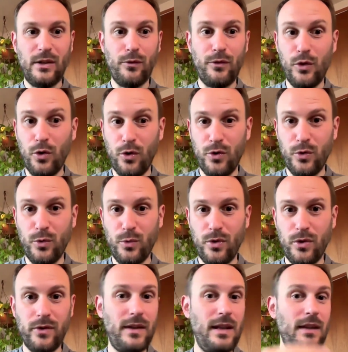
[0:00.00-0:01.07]
state of your
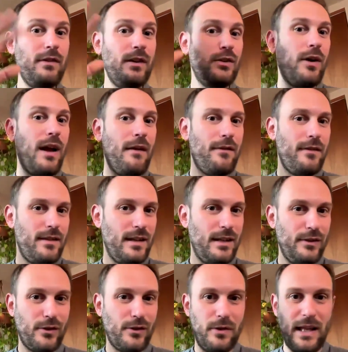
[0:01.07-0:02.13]
neurons, even though
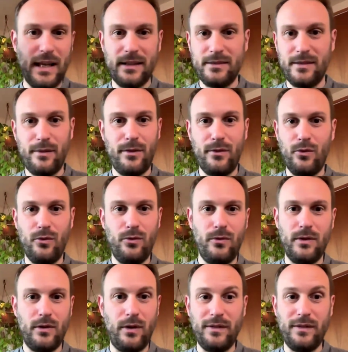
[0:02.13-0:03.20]
everything is connected
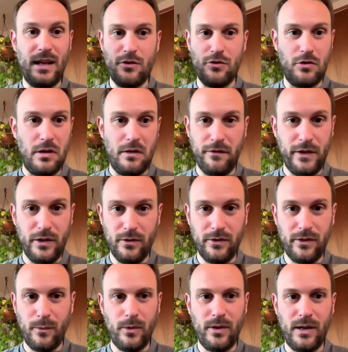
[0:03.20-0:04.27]
through gravitational
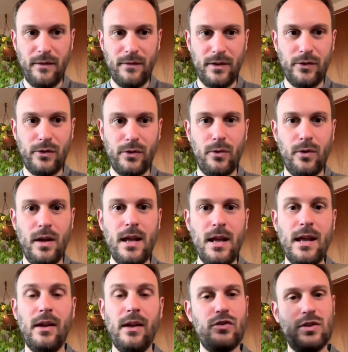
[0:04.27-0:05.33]
fields and whatever. So
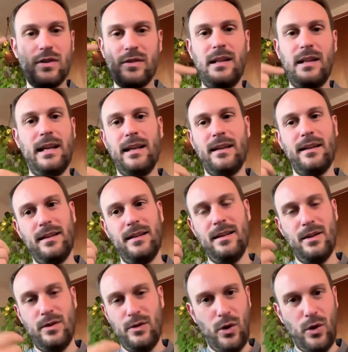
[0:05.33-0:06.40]
just like,
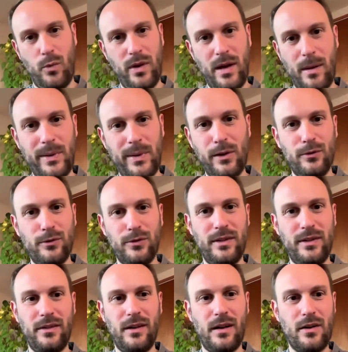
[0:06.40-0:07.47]
we appeal to
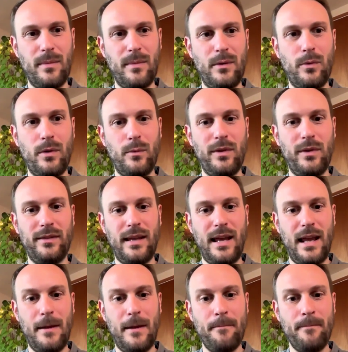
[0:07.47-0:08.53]
this argument when we
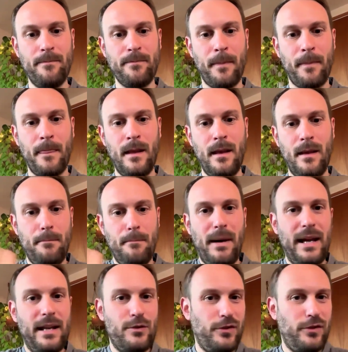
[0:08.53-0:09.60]
say
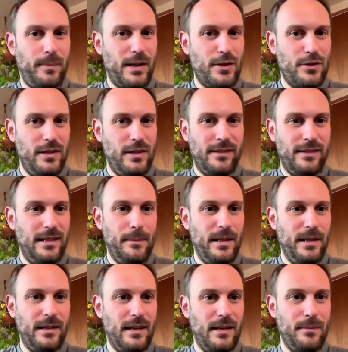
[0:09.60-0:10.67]
my introspection is
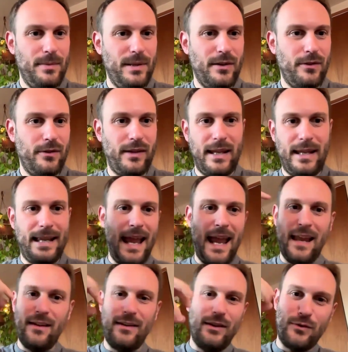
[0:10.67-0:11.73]
limited because I
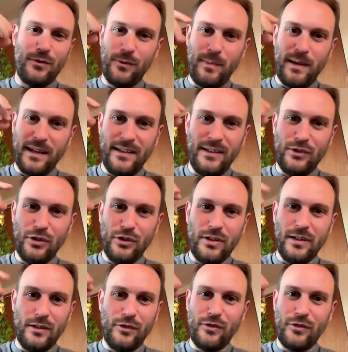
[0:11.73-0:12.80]
can't introspect the
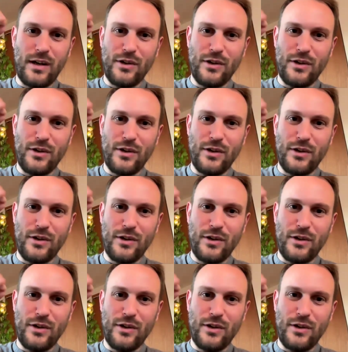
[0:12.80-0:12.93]
internal